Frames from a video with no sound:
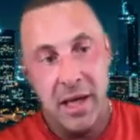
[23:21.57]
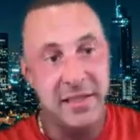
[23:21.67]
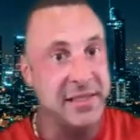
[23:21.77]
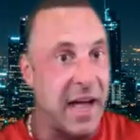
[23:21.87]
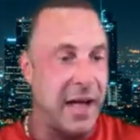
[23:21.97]

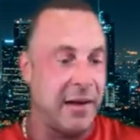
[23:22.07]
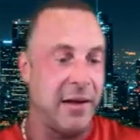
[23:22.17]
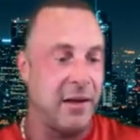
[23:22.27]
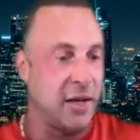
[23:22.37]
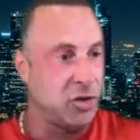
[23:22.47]
It's not
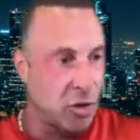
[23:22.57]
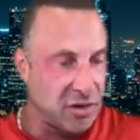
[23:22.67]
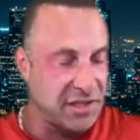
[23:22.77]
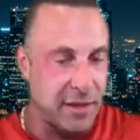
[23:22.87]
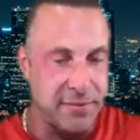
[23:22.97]
a
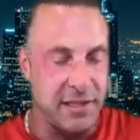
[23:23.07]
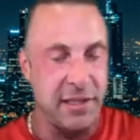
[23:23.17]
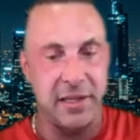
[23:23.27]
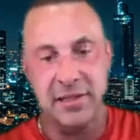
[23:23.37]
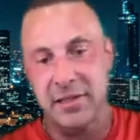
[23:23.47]
controlled
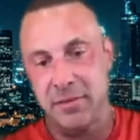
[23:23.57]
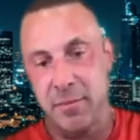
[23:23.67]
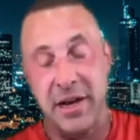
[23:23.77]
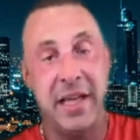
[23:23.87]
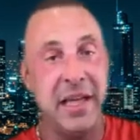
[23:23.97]
substance,
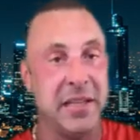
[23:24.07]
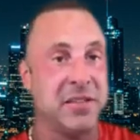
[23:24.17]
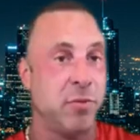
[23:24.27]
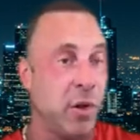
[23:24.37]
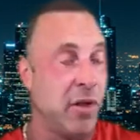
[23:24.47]
but it
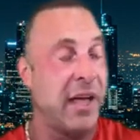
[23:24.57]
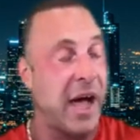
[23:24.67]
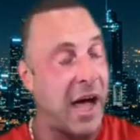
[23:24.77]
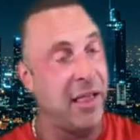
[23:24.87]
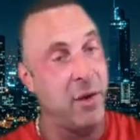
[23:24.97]
is really
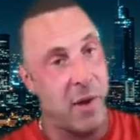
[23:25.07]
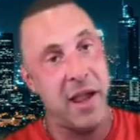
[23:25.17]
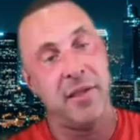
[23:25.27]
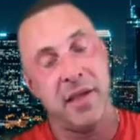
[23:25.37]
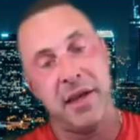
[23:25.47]
highly
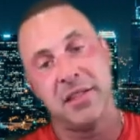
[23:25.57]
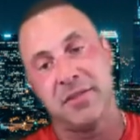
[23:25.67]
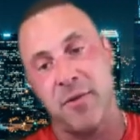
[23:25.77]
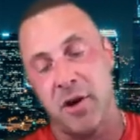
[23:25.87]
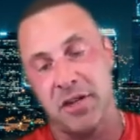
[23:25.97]
regulated as
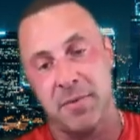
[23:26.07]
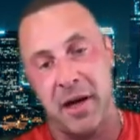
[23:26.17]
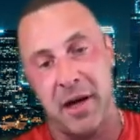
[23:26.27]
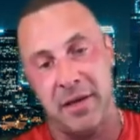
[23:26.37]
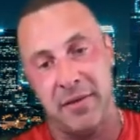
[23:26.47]
far as
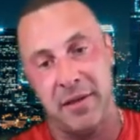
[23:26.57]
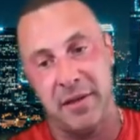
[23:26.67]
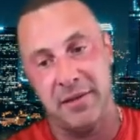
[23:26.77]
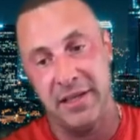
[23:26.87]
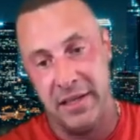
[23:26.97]
by
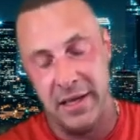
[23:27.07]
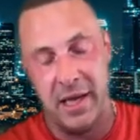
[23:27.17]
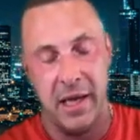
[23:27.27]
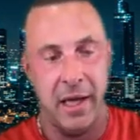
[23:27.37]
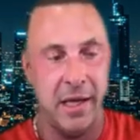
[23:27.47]
the
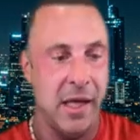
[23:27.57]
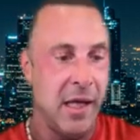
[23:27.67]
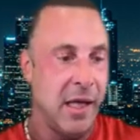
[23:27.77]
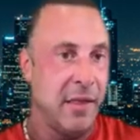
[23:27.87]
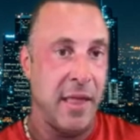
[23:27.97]
DEA.
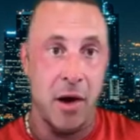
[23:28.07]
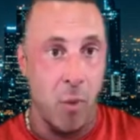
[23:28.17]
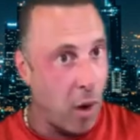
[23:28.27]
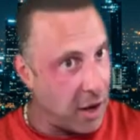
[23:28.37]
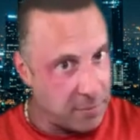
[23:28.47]
They
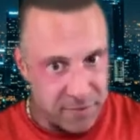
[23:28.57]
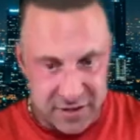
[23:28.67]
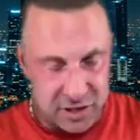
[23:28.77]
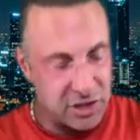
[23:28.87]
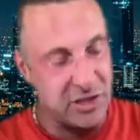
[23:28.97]
don't want
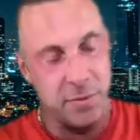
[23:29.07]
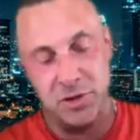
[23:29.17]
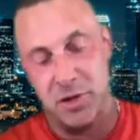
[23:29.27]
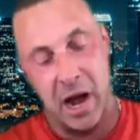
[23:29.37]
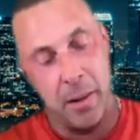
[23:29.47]
physicians
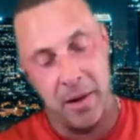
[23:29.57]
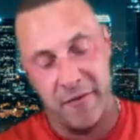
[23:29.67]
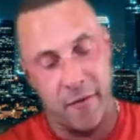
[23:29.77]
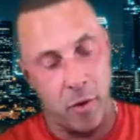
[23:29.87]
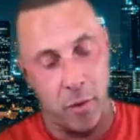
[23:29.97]
prescribing it
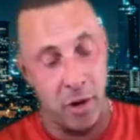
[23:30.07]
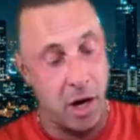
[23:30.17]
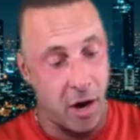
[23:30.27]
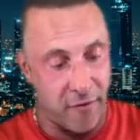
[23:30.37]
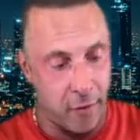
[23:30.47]
for
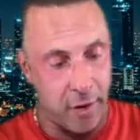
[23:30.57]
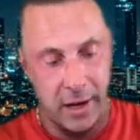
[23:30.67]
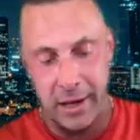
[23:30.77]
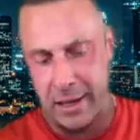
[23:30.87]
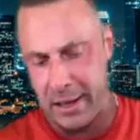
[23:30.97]

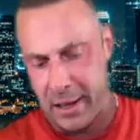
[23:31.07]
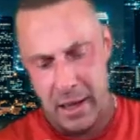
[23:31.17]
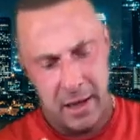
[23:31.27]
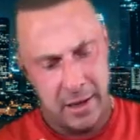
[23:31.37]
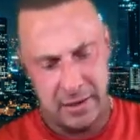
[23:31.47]
recovery,
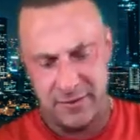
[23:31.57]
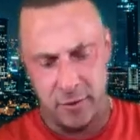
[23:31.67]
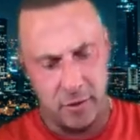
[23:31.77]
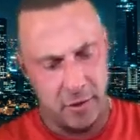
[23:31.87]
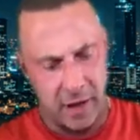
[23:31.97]
uh,
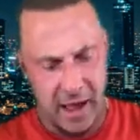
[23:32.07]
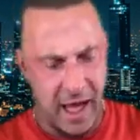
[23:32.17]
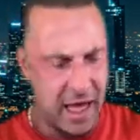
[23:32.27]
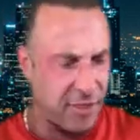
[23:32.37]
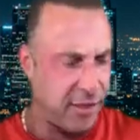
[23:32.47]
for
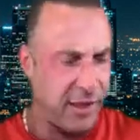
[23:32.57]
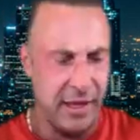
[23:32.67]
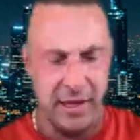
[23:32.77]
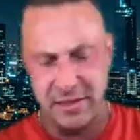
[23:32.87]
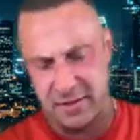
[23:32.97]

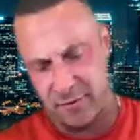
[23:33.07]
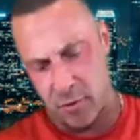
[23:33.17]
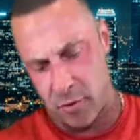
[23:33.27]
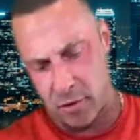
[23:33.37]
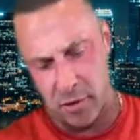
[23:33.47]
athletes,
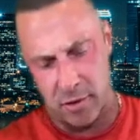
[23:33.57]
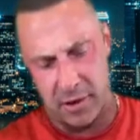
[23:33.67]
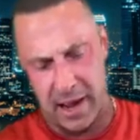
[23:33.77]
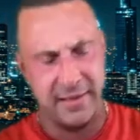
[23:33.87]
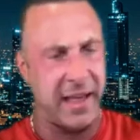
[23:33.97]

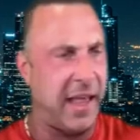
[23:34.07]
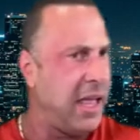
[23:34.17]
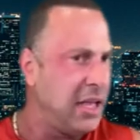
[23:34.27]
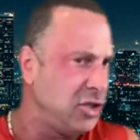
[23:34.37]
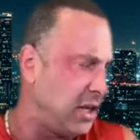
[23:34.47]
for
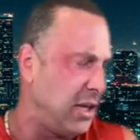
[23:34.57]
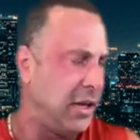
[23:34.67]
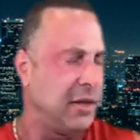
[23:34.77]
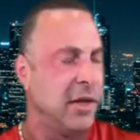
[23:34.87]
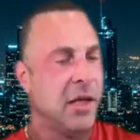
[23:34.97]

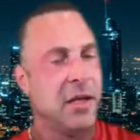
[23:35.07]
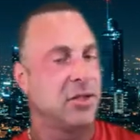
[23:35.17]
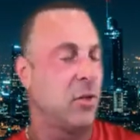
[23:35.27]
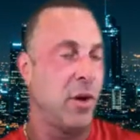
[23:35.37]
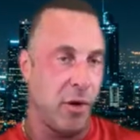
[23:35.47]
anti-aging.
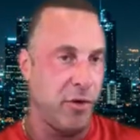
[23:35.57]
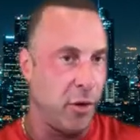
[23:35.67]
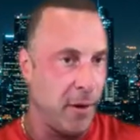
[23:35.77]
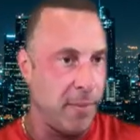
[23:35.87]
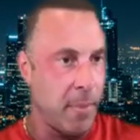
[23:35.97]
So we don't
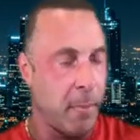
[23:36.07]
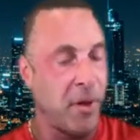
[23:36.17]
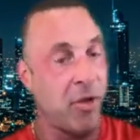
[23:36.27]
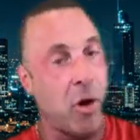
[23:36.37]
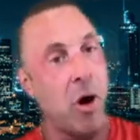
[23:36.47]
do it.
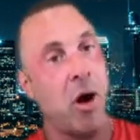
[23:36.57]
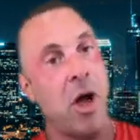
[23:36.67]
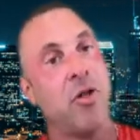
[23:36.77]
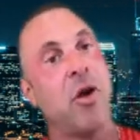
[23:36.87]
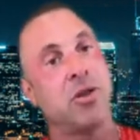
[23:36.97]
But there are
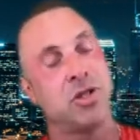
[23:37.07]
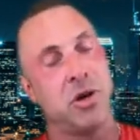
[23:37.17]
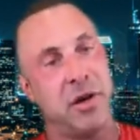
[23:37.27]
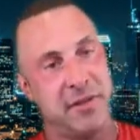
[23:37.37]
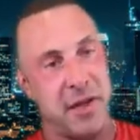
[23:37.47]
other
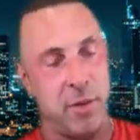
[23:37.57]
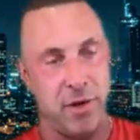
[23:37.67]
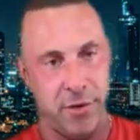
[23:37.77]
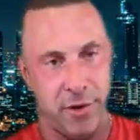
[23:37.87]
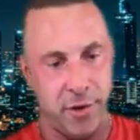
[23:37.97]
alternatives that we
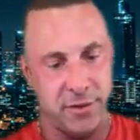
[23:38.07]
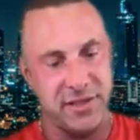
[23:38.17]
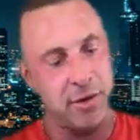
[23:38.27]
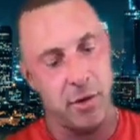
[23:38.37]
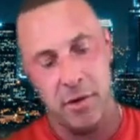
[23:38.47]
do do.
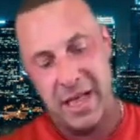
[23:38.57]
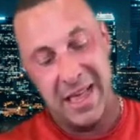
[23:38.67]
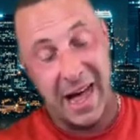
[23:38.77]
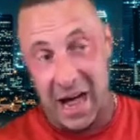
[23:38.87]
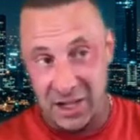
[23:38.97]
So
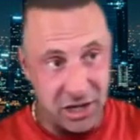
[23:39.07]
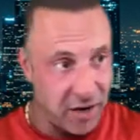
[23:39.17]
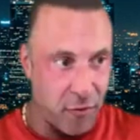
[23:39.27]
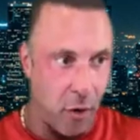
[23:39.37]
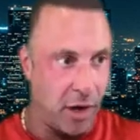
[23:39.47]

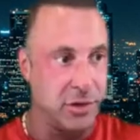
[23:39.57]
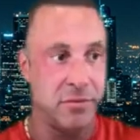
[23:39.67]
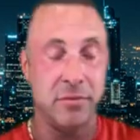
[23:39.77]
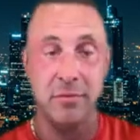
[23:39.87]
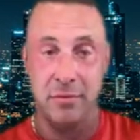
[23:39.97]
IGF-1,
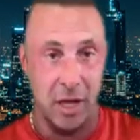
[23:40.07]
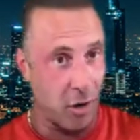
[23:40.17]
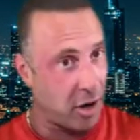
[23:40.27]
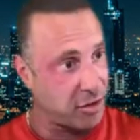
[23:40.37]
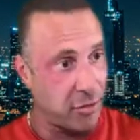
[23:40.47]

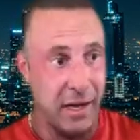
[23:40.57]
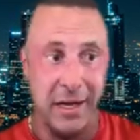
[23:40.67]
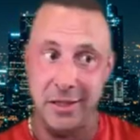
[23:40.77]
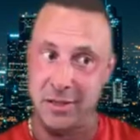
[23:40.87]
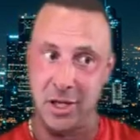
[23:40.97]

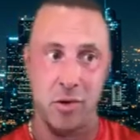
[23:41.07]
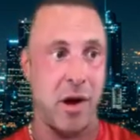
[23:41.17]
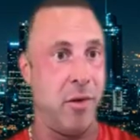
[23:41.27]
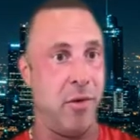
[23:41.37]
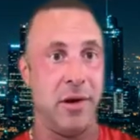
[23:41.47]
LR3 is a
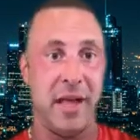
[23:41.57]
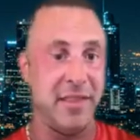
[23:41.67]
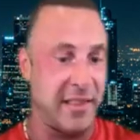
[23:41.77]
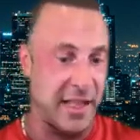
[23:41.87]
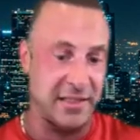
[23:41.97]
great one. I
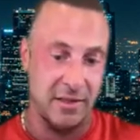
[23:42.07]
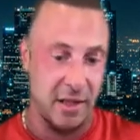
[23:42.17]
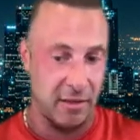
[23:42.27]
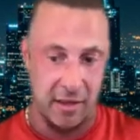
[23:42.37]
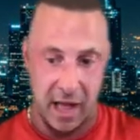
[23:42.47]
think that's
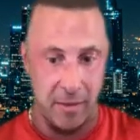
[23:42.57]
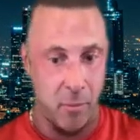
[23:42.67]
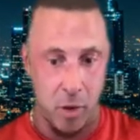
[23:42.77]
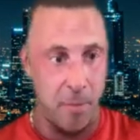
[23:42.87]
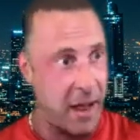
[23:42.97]
a
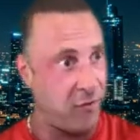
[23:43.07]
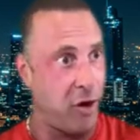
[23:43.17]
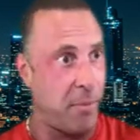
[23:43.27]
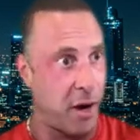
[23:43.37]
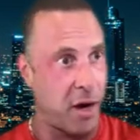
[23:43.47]
lot more bang for
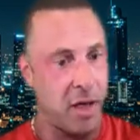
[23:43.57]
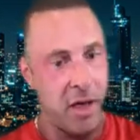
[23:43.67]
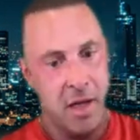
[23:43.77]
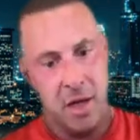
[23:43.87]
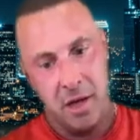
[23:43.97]
your buck.
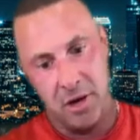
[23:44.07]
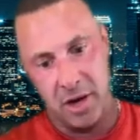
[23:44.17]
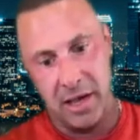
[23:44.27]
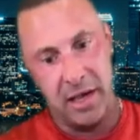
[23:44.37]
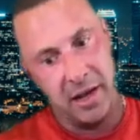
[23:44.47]
You're
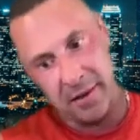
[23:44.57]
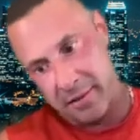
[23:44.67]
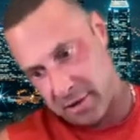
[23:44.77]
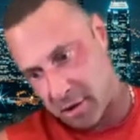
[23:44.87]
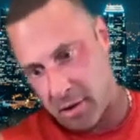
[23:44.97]
going to get
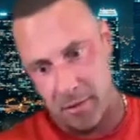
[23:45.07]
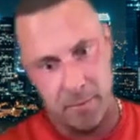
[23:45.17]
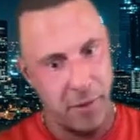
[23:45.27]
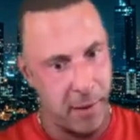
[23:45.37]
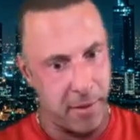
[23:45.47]
it, you
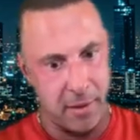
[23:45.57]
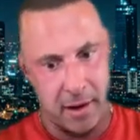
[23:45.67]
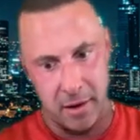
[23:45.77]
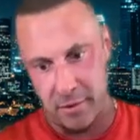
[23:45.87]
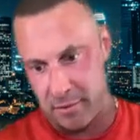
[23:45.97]
know, probably
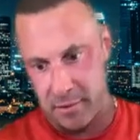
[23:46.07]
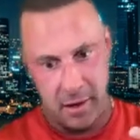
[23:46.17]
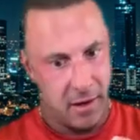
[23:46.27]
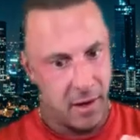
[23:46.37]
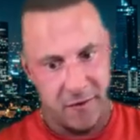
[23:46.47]
around
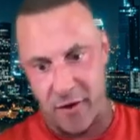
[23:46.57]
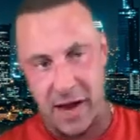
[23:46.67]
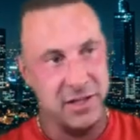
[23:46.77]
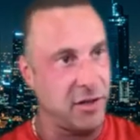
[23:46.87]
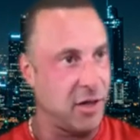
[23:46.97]
a
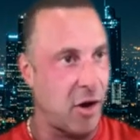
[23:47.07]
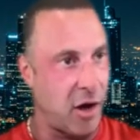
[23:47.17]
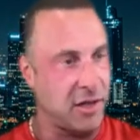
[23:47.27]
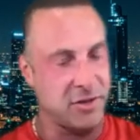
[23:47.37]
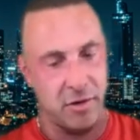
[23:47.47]
fraction of the
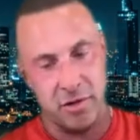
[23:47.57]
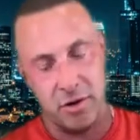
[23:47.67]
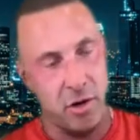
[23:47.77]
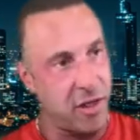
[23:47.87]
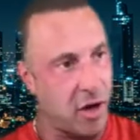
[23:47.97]
cost or a
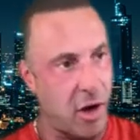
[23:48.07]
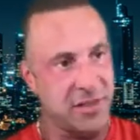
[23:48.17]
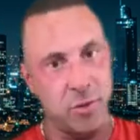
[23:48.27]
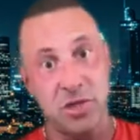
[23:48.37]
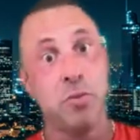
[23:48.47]
third of the
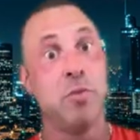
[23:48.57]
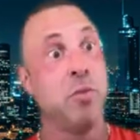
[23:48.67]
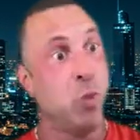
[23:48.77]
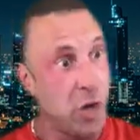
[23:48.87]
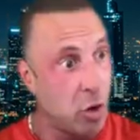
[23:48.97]
cost of what
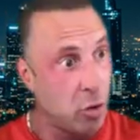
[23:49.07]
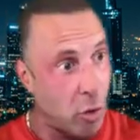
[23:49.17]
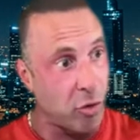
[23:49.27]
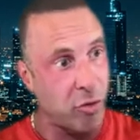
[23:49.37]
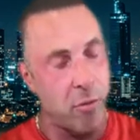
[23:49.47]
real
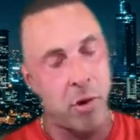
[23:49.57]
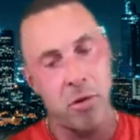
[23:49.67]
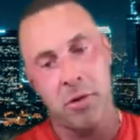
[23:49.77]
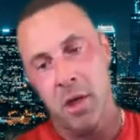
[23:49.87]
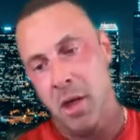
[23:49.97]
growth
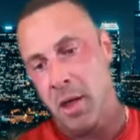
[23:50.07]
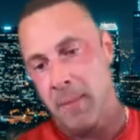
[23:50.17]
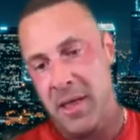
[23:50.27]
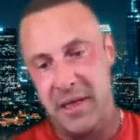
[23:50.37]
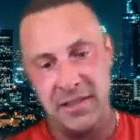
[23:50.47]
hormone.
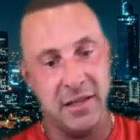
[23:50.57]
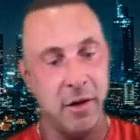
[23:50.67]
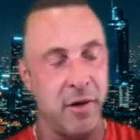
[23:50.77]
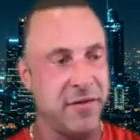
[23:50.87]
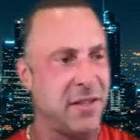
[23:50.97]
Because
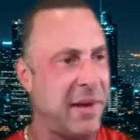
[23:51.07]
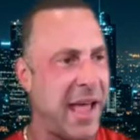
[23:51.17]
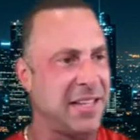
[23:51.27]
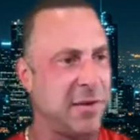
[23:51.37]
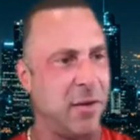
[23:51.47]
you know, if
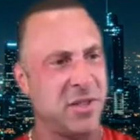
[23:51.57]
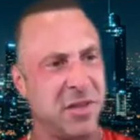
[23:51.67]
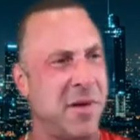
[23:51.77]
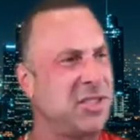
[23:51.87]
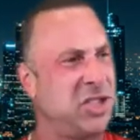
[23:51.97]
somebody asked me
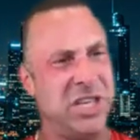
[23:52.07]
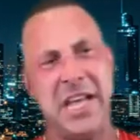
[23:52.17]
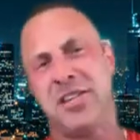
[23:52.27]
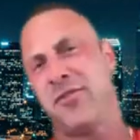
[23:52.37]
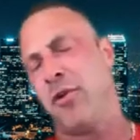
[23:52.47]
what's the best
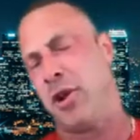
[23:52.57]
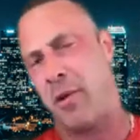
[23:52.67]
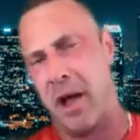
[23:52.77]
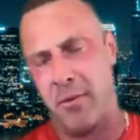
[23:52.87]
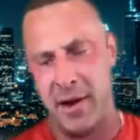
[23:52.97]
GH floating
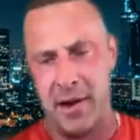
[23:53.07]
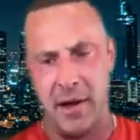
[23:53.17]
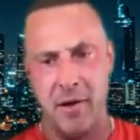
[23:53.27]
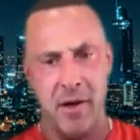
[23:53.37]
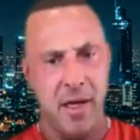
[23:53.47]
around right
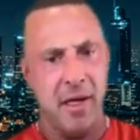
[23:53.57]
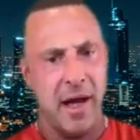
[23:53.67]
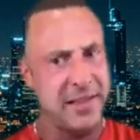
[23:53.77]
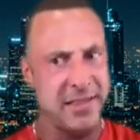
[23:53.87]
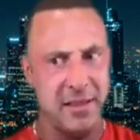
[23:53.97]
now,
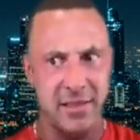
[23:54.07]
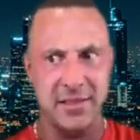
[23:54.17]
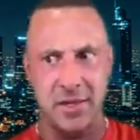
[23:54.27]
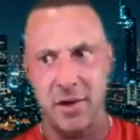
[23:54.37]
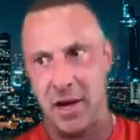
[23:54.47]
I say,
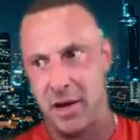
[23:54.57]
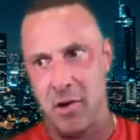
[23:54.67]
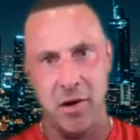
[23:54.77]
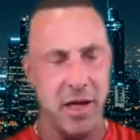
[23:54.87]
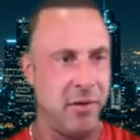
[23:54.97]
listen, you're gonna
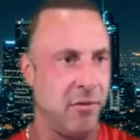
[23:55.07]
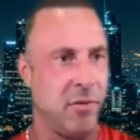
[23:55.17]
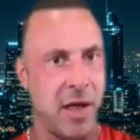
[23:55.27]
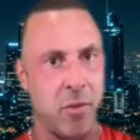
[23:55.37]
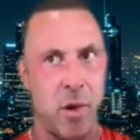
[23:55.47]
go get
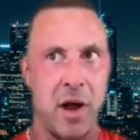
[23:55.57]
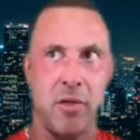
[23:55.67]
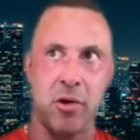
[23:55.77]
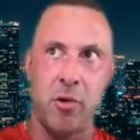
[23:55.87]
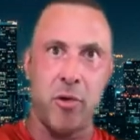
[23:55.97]
like
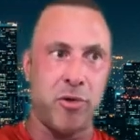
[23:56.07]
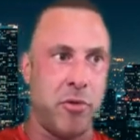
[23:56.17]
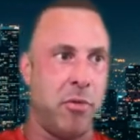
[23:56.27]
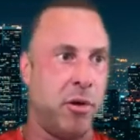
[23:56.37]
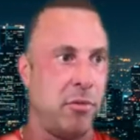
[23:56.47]
regular growth
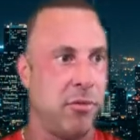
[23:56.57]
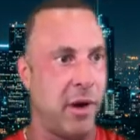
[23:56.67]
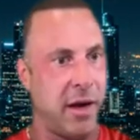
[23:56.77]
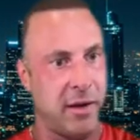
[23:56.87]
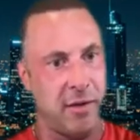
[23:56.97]
hormone, right?